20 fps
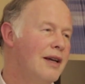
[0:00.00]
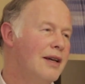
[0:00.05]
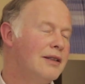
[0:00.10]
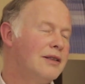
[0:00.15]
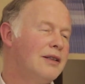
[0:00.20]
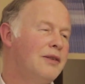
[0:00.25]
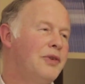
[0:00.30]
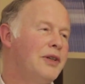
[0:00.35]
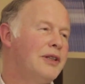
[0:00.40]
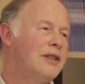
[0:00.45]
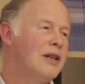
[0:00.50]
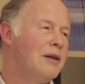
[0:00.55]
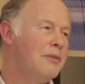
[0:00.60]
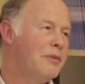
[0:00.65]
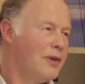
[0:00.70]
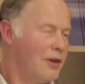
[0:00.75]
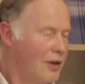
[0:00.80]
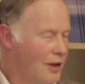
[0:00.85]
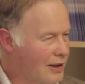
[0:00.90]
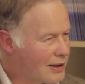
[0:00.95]
So for
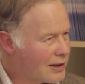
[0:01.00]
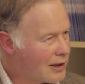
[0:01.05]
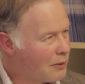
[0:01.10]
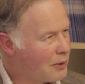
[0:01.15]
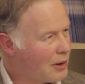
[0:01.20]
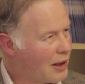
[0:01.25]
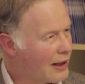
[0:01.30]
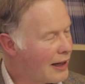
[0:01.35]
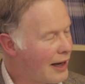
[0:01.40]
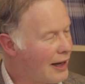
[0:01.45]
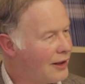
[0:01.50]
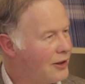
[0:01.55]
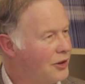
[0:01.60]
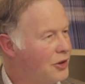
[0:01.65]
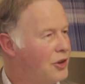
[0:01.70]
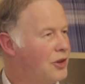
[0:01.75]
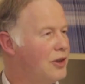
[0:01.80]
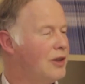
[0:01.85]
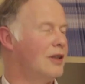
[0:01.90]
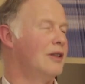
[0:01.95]
example, you look at someone like Alan
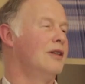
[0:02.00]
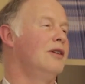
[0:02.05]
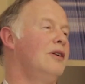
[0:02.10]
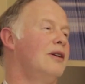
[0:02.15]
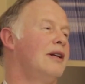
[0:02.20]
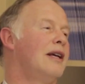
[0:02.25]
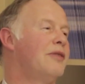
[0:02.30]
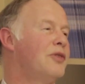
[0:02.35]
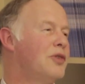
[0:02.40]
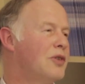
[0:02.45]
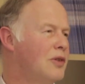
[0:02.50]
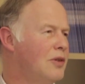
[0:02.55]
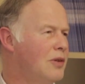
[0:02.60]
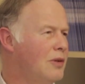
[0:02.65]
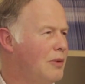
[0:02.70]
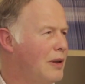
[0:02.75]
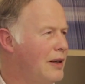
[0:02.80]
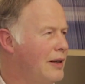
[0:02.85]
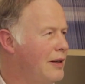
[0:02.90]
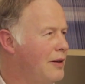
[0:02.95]
Sugar, who left school
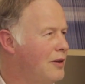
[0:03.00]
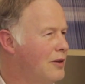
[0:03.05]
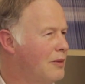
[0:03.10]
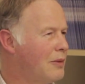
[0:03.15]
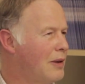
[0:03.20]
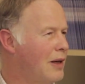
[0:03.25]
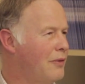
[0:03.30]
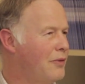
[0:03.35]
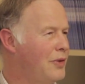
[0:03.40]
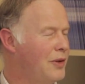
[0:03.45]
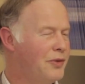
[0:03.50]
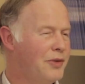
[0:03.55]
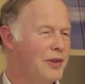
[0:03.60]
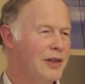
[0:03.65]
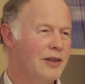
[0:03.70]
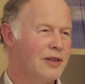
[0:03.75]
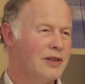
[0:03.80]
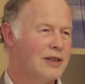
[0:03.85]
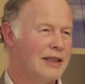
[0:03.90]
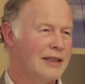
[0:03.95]
when he was about
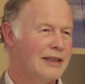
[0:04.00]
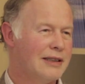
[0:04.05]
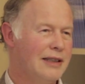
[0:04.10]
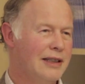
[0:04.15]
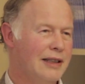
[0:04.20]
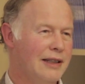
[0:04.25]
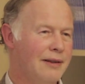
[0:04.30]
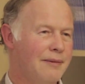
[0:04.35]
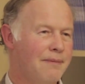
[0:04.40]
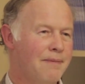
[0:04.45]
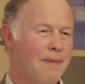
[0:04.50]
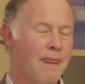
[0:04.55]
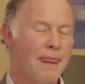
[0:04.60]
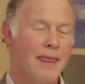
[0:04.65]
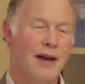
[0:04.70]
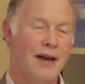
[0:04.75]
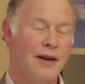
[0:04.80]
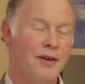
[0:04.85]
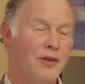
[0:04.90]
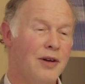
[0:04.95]
15 or 16,
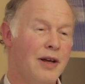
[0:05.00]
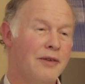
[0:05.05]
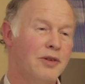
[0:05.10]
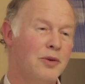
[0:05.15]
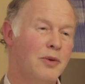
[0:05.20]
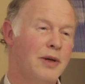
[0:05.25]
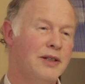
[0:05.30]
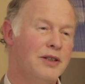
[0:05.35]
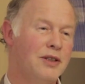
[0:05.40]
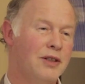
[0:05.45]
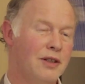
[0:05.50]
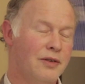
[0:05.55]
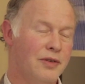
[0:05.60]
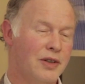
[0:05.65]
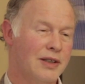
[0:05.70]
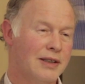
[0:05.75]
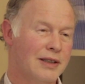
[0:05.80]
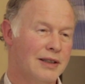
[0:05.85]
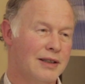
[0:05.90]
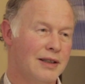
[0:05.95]
and who never went to
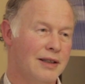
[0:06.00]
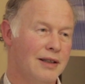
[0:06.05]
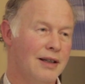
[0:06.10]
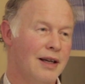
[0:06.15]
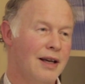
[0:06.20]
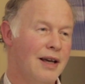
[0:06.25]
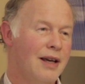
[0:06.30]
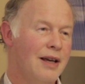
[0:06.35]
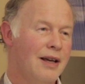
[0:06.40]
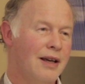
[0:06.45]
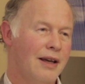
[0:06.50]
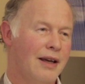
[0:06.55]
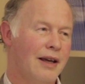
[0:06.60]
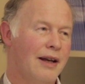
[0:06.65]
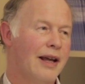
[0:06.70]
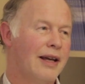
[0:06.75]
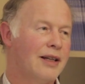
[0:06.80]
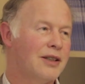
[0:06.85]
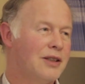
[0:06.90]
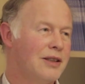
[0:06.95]
university, yet
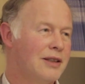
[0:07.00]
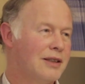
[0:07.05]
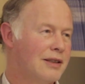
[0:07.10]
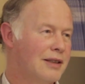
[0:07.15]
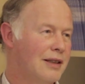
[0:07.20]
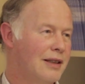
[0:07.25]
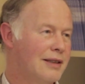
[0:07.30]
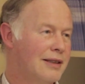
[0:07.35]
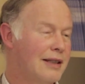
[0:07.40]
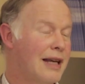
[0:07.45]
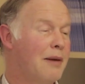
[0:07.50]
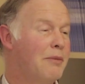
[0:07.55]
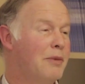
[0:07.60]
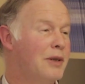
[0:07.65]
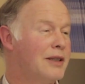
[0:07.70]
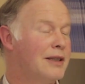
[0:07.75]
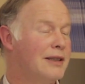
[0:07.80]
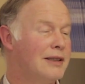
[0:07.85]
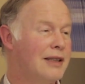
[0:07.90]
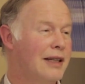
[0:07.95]
actually
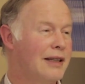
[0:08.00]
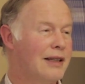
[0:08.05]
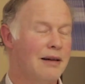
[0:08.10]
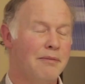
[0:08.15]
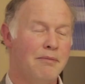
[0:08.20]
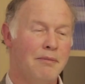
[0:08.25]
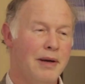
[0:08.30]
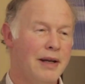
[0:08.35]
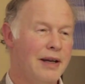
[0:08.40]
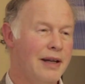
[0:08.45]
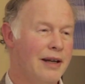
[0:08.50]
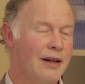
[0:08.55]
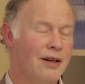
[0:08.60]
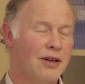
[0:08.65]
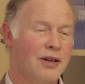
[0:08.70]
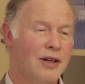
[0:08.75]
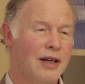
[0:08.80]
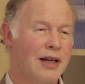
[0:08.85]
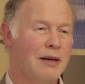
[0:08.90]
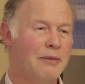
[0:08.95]
established and set up many
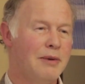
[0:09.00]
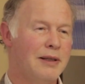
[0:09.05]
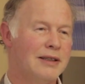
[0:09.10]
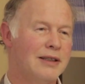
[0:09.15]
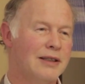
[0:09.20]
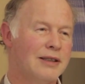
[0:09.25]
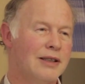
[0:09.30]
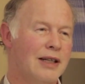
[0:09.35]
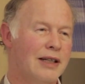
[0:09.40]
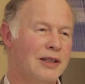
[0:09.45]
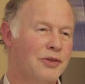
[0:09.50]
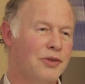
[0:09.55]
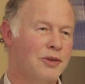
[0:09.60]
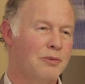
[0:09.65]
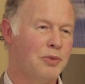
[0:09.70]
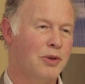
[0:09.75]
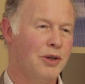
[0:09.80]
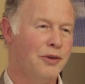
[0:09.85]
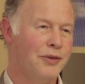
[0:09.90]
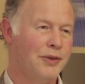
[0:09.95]
incredibly successful
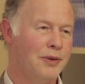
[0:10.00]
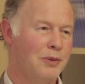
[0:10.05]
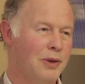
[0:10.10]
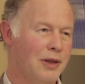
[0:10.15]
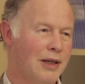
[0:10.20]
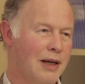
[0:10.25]
and profitable